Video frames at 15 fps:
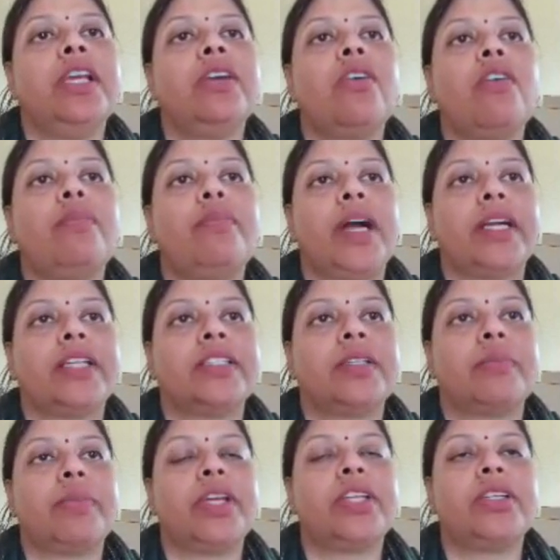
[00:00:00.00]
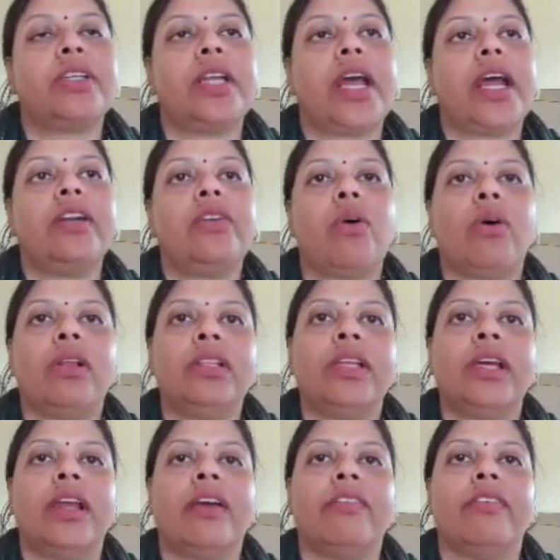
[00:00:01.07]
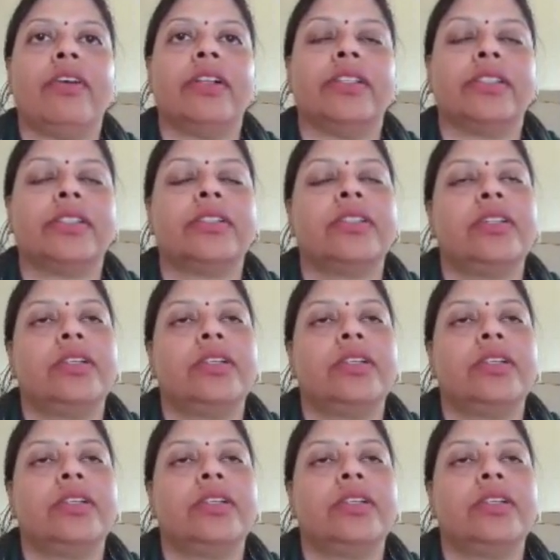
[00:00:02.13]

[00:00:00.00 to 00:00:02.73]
of participation at all the levels.